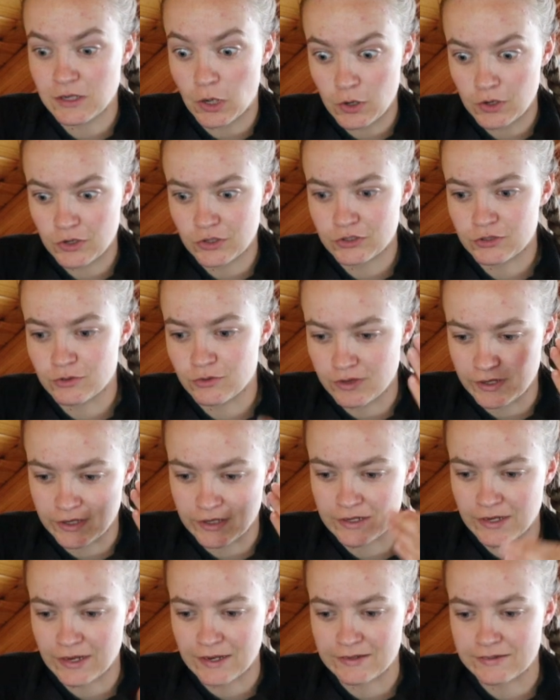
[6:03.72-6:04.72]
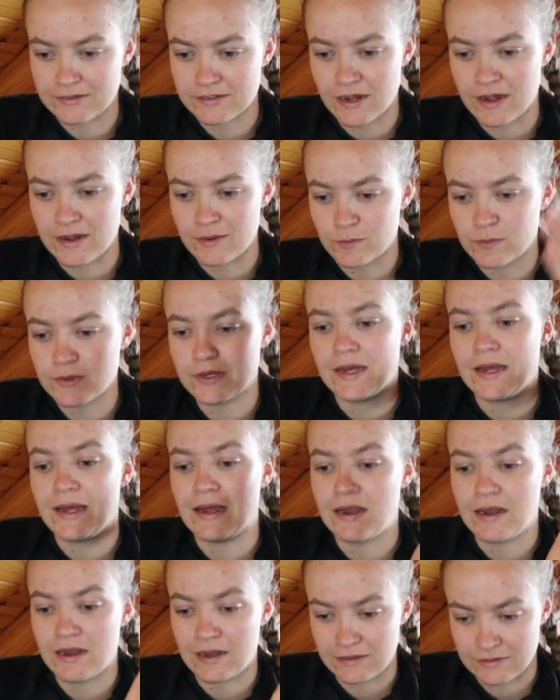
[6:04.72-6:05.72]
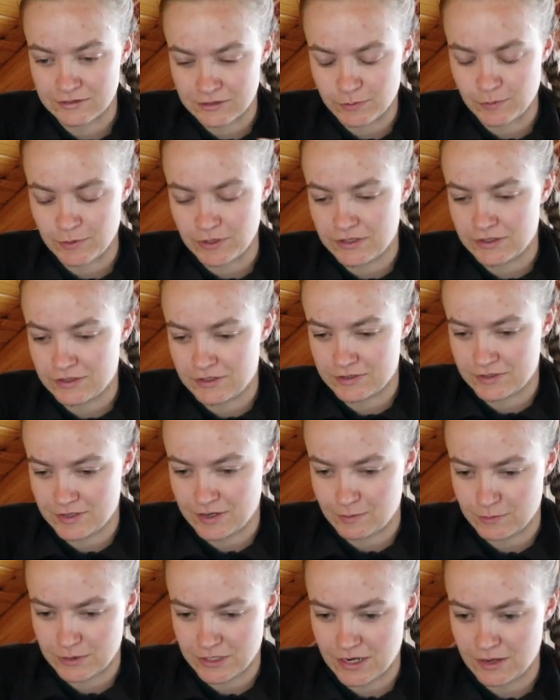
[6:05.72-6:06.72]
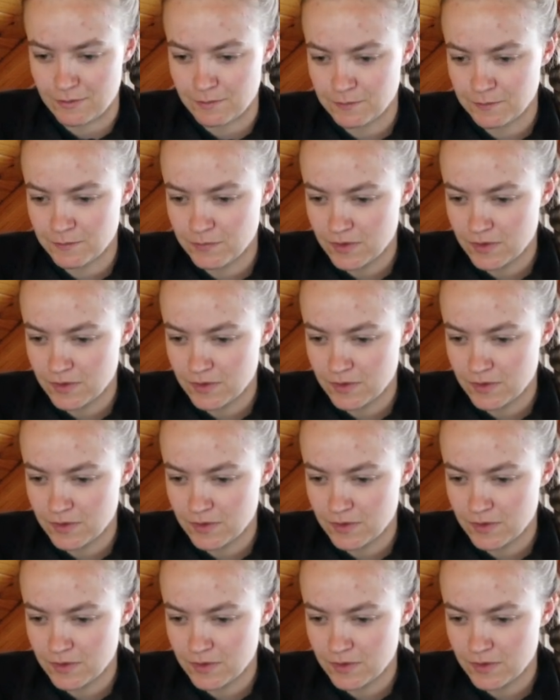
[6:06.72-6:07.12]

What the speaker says: hard to think and type and speak at the same time.